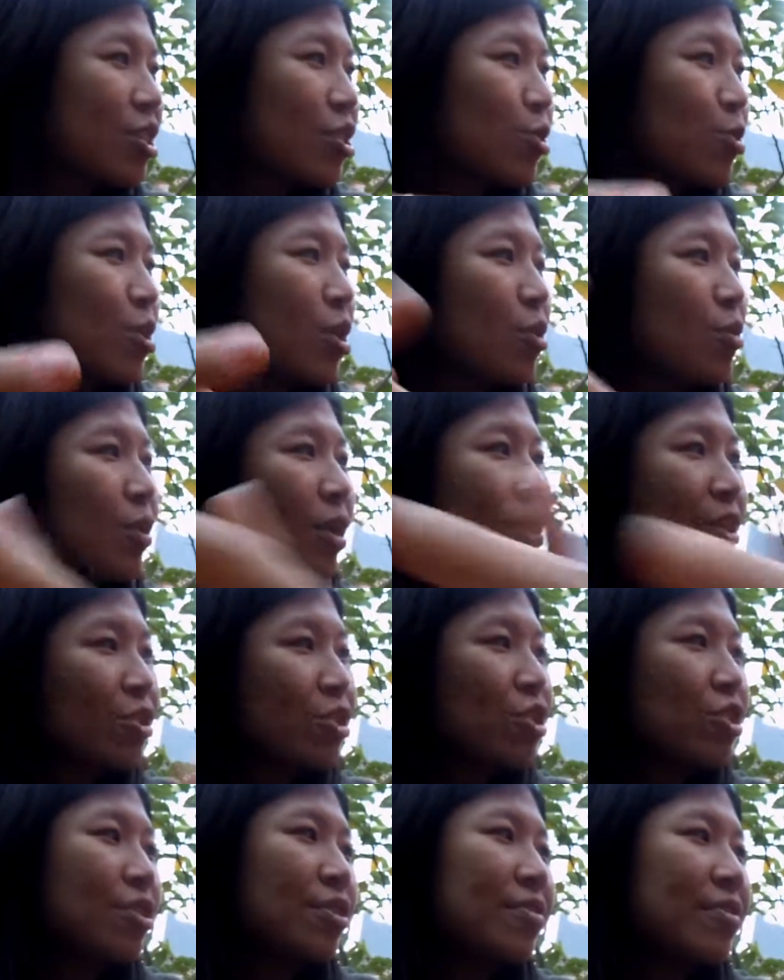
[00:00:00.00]
to the greater
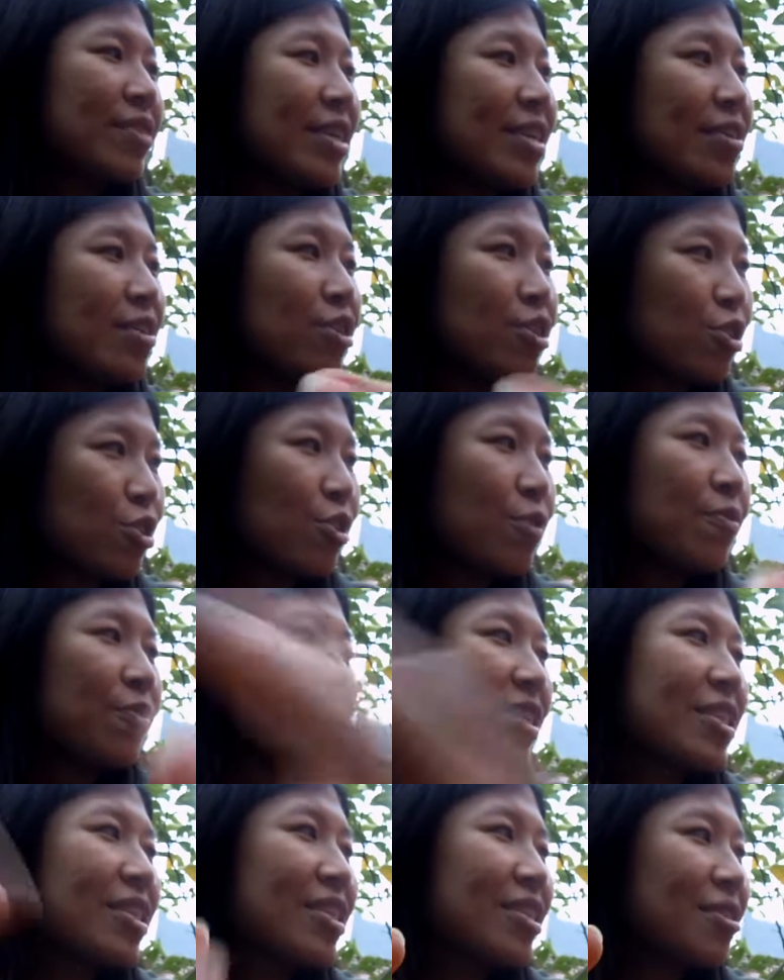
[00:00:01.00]

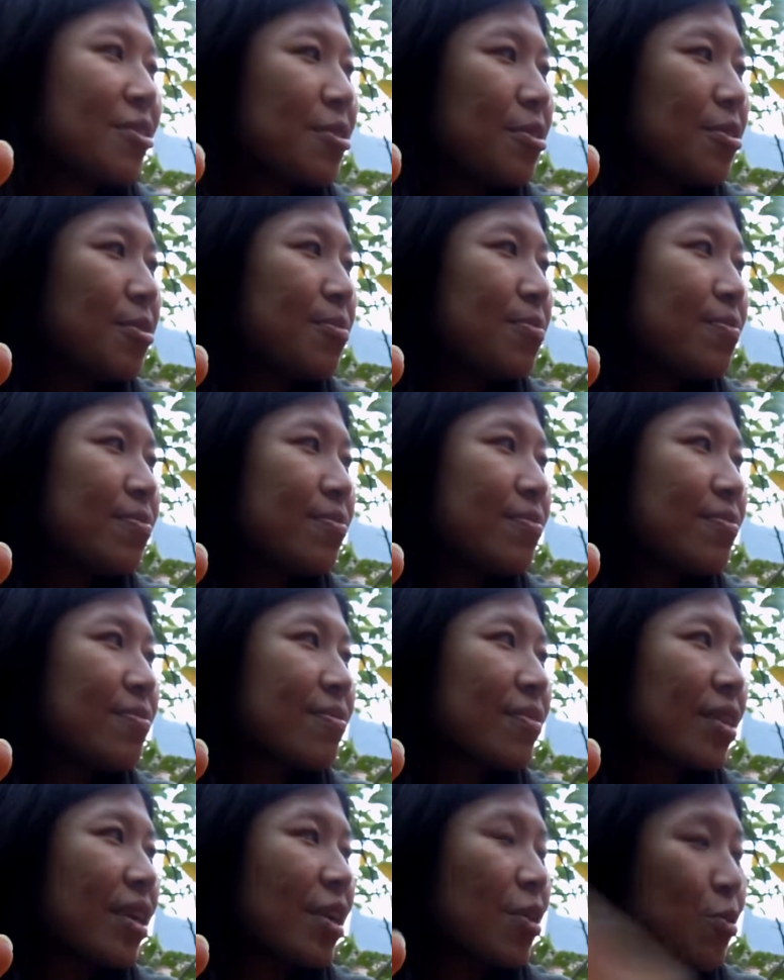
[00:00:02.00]
service,
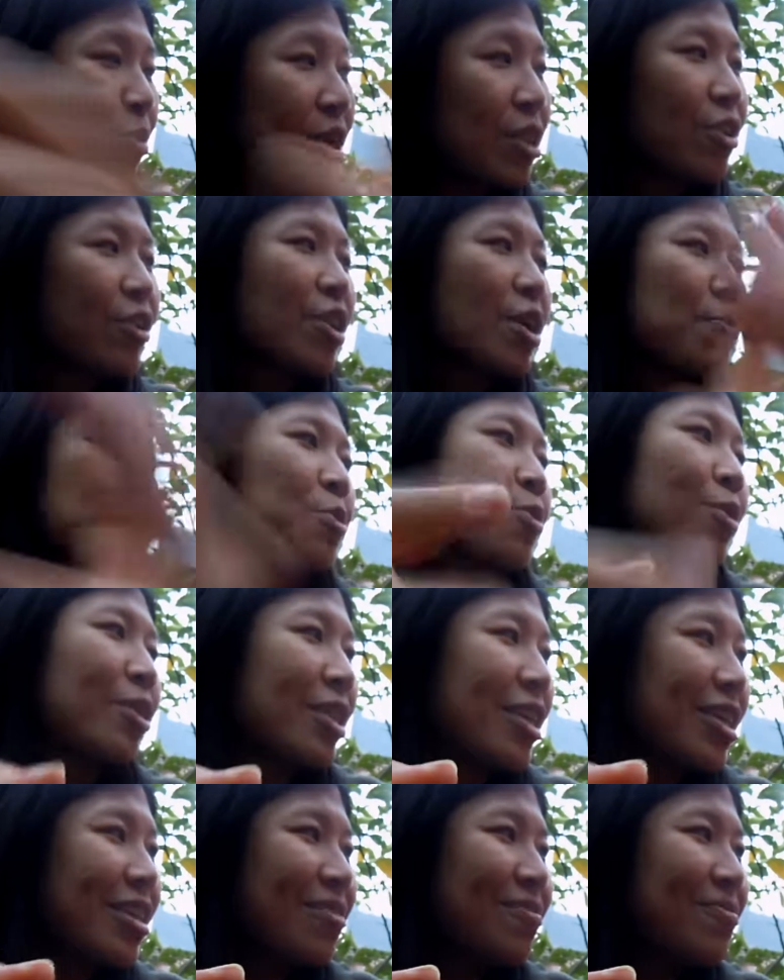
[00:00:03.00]
the greater community.